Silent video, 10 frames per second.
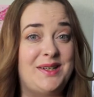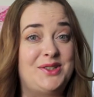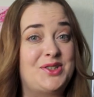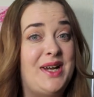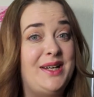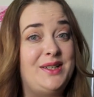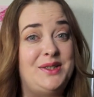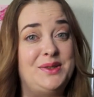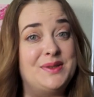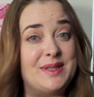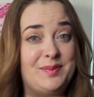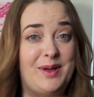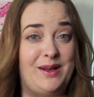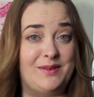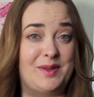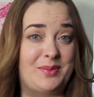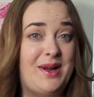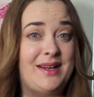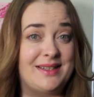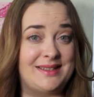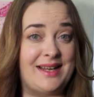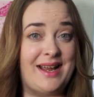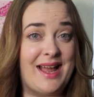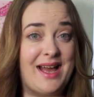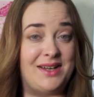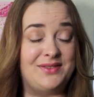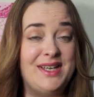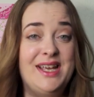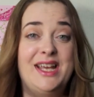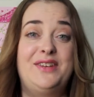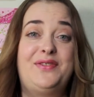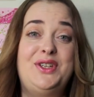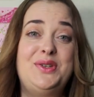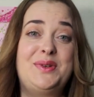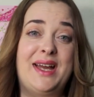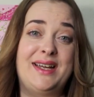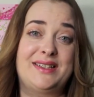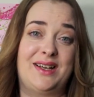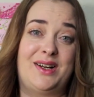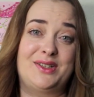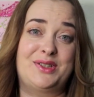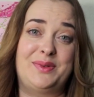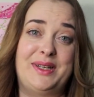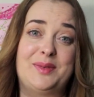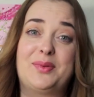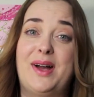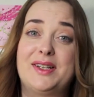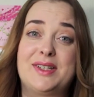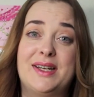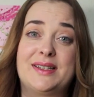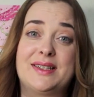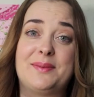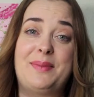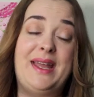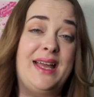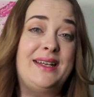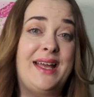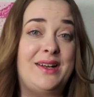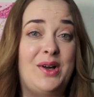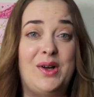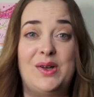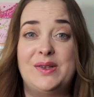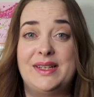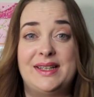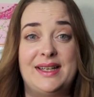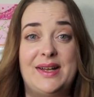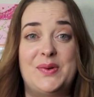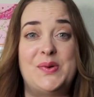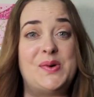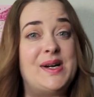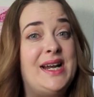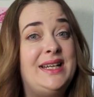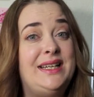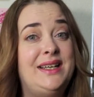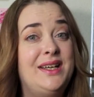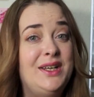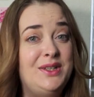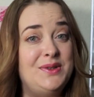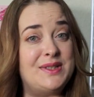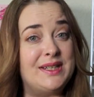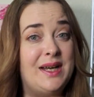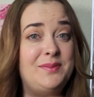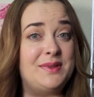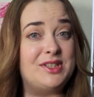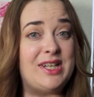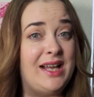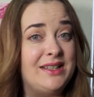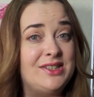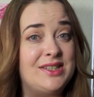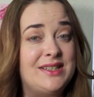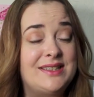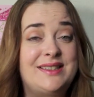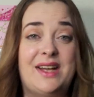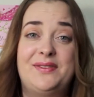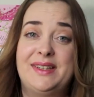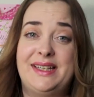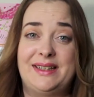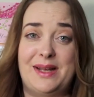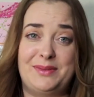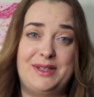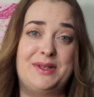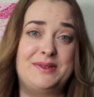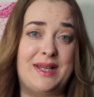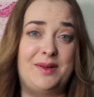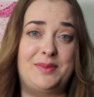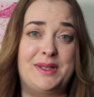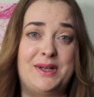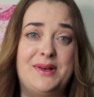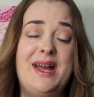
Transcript: on trying to use up all of the products that I have. If you guys are doing a Project Pan at all, or any use it up challenges, definitely let me know down below.